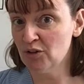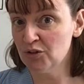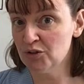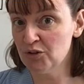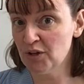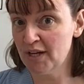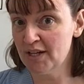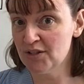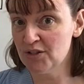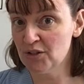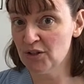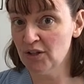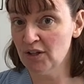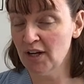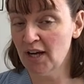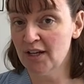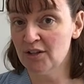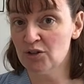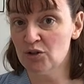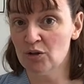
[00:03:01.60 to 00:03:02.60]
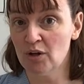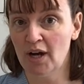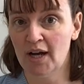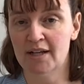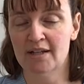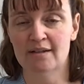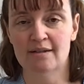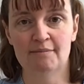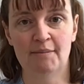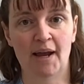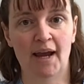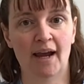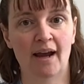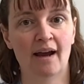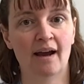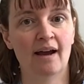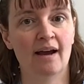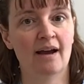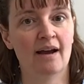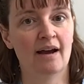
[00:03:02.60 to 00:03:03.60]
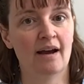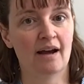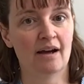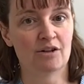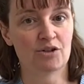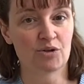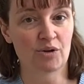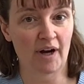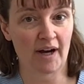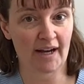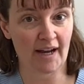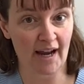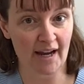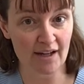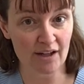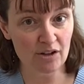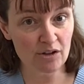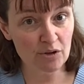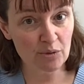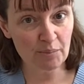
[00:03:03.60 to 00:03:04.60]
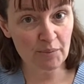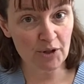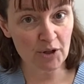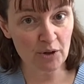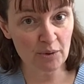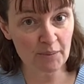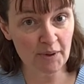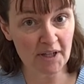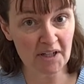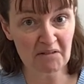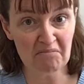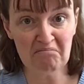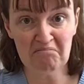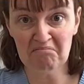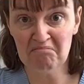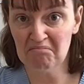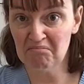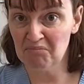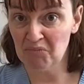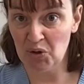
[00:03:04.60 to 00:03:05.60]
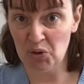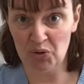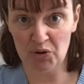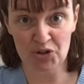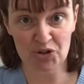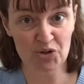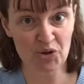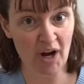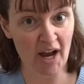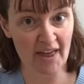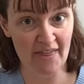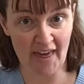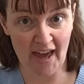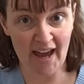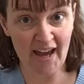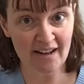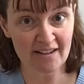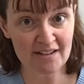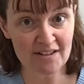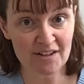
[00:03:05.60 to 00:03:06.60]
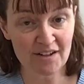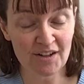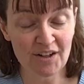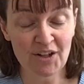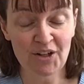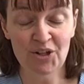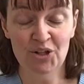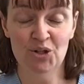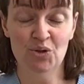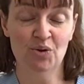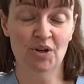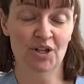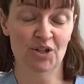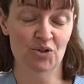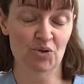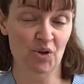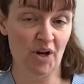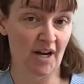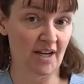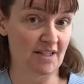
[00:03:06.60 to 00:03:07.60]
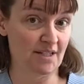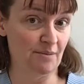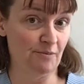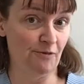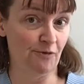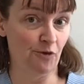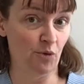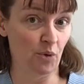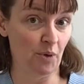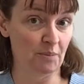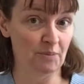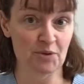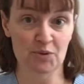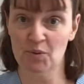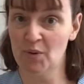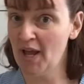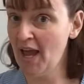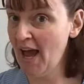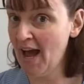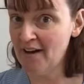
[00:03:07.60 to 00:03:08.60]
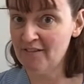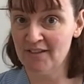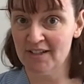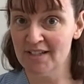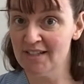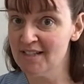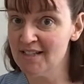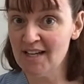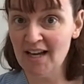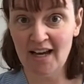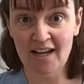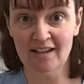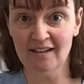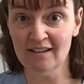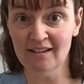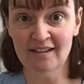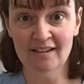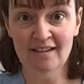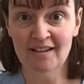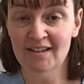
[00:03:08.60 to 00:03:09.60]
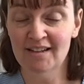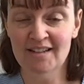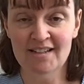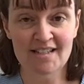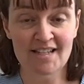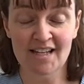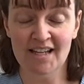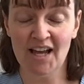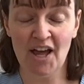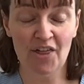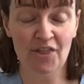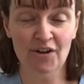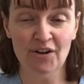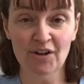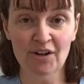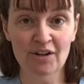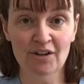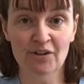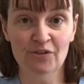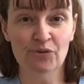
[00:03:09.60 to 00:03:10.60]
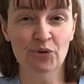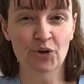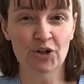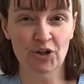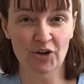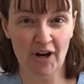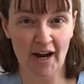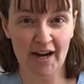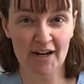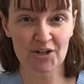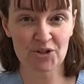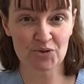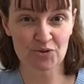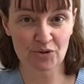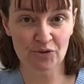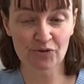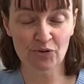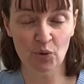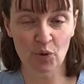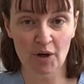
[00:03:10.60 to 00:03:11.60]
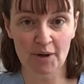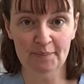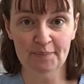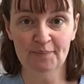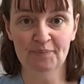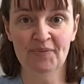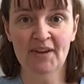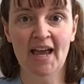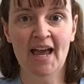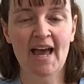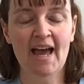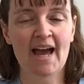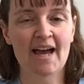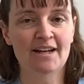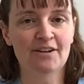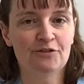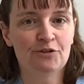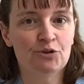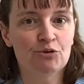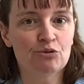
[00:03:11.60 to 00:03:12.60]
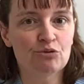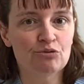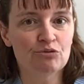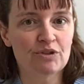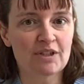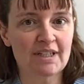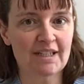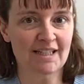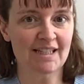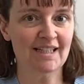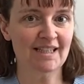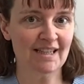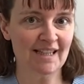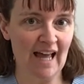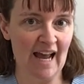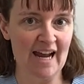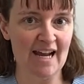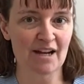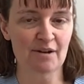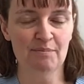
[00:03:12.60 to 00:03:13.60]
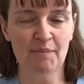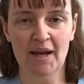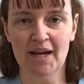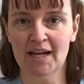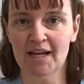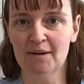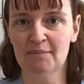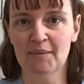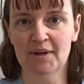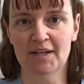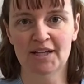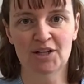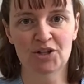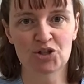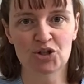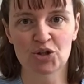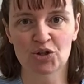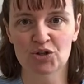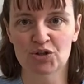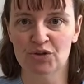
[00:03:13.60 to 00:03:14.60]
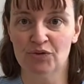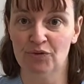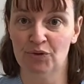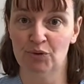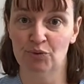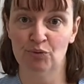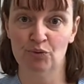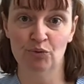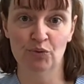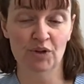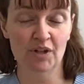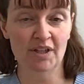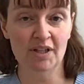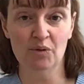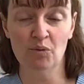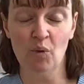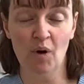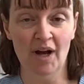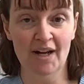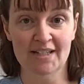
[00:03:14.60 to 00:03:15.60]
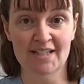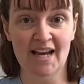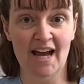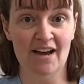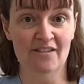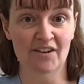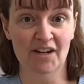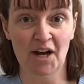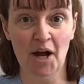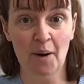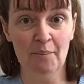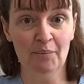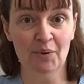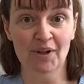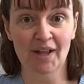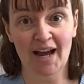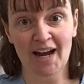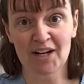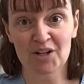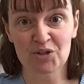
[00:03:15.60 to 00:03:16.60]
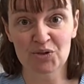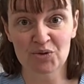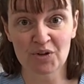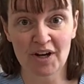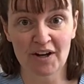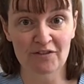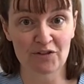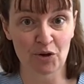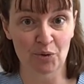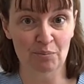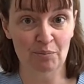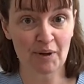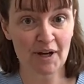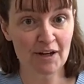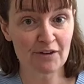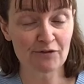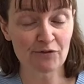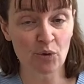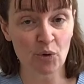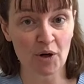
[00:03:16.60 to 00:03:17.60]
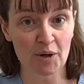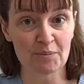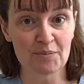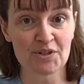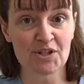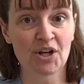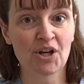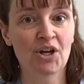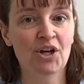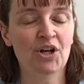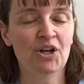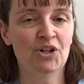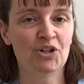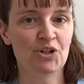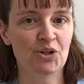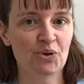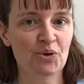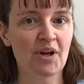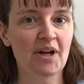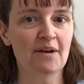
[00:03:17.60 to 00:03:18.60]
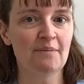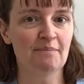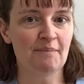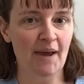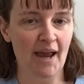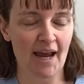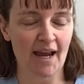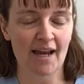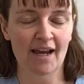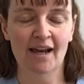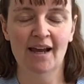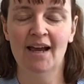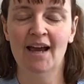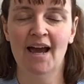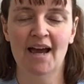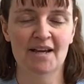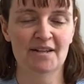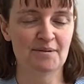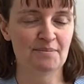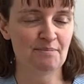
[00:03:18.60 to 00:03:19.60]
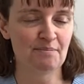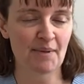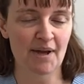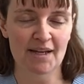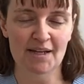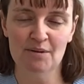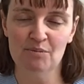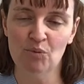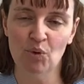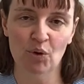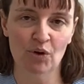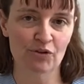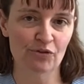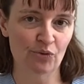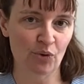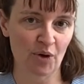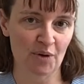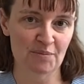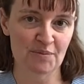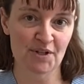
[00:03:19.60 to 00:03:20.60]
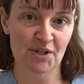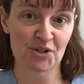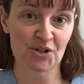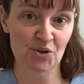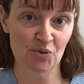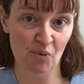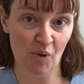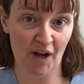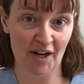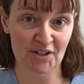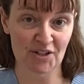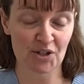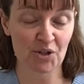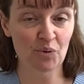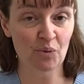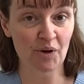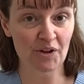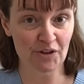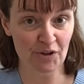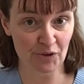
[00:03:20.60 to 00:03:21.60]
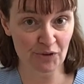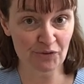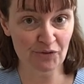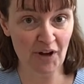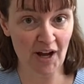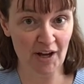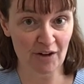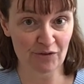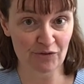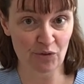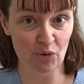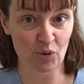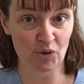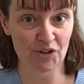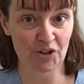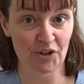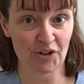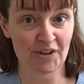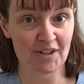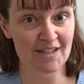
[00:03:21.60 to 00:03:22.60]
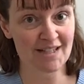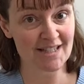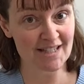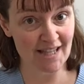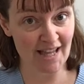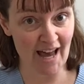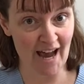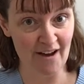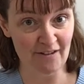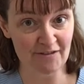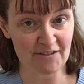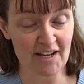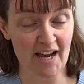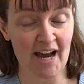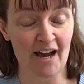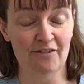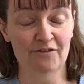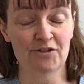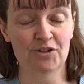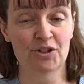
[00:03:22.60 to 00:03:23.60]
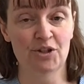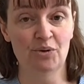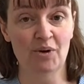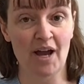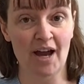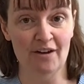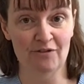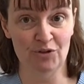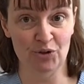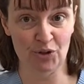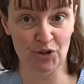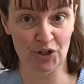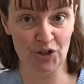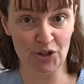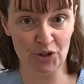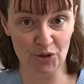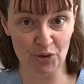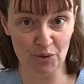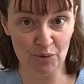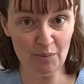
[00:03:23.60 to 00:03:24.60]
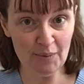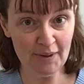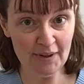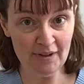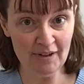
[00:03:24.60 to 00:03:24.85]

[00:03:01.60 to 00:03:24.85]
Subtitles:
tracer and try to make a triangular pyramid, you could try that. You can try some forms we haven't done together for your extra form. And if you really like making miniatures, if you really want to have a couple extra of your big forms, you can make as many more forms as you want to with your file folder that's left after you have your cube,